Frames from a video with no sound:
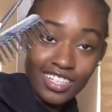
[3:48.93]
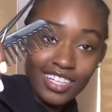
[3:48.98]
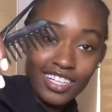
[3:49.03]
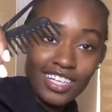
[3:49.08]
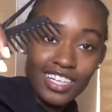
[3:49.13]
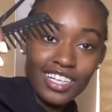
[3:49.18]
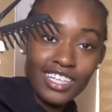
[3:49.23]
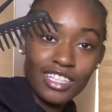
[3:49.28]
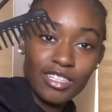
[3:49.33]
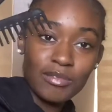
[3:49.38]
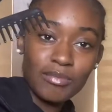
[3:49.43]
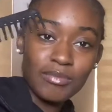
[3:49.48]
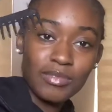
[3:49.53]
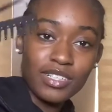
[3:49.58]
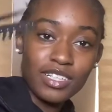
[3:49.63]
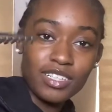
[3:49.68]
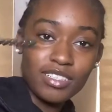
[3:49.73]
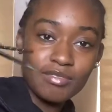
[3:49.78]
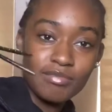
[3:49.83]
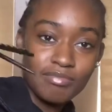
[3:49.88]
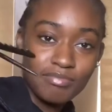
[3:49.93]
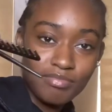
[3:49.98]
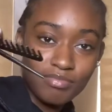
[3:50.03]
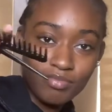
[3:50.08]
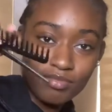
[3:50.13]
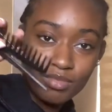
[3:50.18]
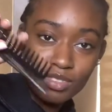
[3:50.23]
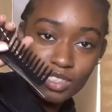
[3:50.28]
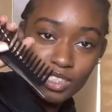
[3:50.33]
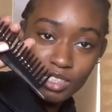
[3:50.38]
in them, but
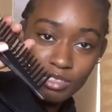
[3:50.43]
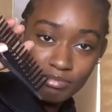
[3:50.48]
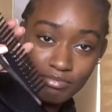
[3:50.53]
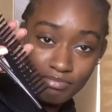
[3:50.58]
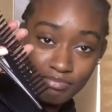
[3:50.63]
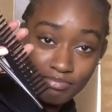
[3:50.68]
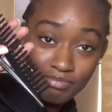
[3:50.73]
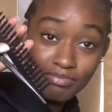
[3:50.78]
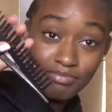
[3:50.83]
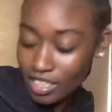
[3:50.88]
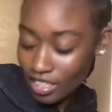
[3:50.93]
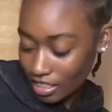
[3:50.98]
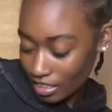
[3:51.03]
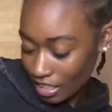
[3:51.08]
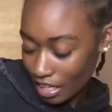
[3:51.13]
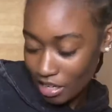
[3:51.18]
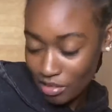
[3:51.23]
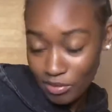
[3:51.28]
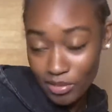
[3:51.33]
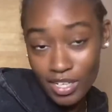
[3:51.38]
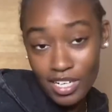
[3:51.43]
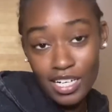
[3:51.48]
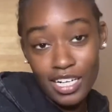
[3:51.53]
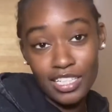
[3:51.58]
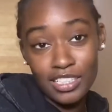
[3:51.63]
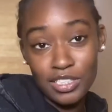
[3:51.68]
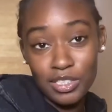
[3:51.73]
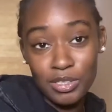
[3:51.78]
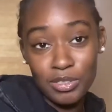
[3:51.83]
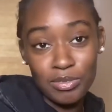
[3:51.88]
three. Not one, not
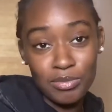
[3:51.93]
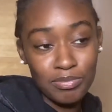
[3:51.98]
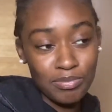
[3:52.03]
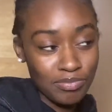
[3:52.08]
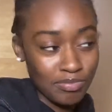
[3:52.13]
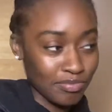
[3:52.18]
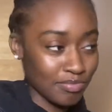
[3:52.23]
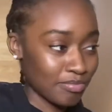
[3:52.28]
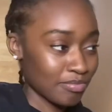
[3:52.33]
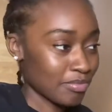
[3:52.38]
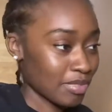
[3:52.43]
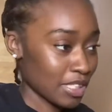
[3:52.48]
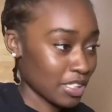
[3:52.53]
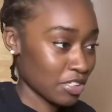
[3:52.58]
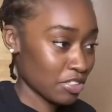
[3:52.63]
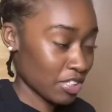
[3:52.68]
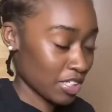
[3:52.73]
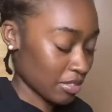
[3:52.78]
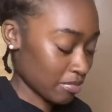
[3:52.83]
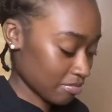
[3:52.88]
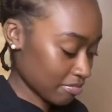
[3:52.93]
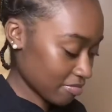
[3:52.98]
two, but three.